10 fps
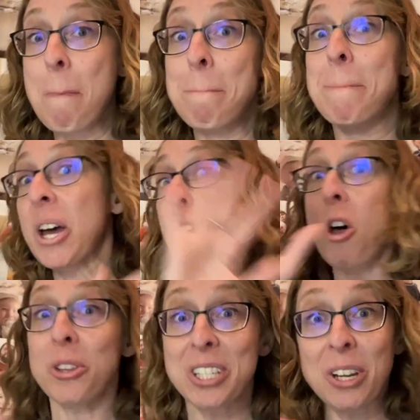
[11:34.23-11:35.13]
But
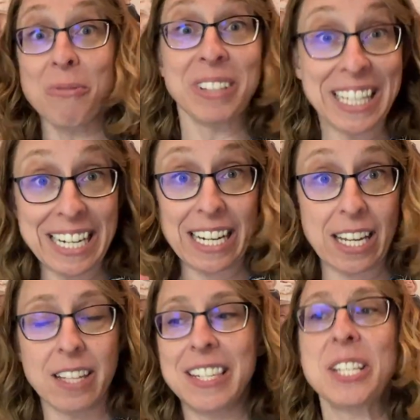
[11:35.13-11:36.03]
all still
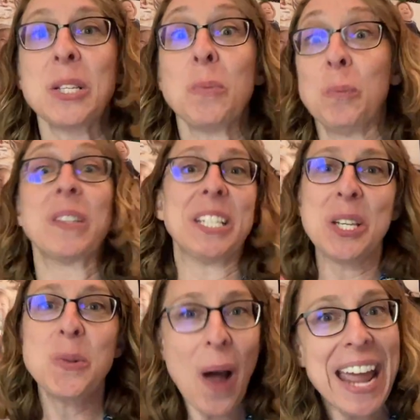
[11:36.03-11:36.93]
validity. This is
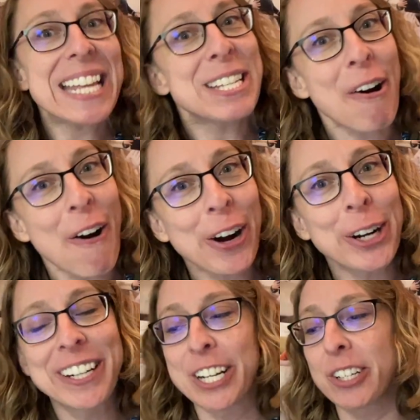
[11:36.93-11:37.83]
why it's hard,
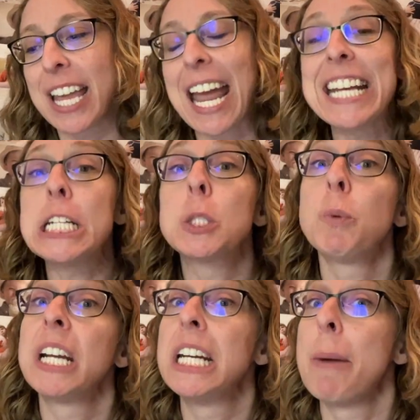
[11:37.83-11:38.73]
because you're like, I just
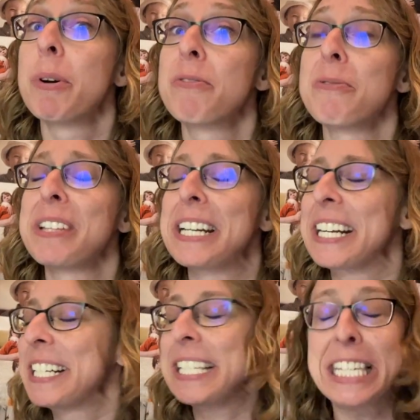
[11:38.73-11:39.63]
want a number for validity.
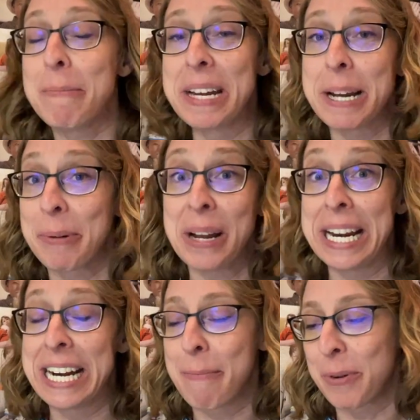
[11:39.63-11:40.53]
Just give me a number.
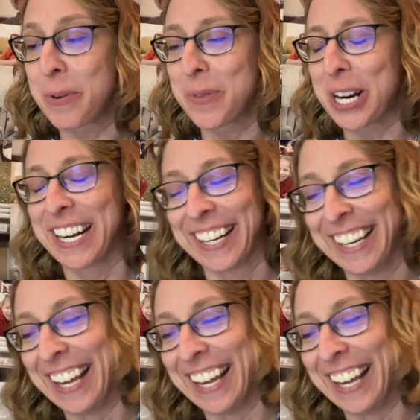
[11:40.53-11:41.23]
Any number will work.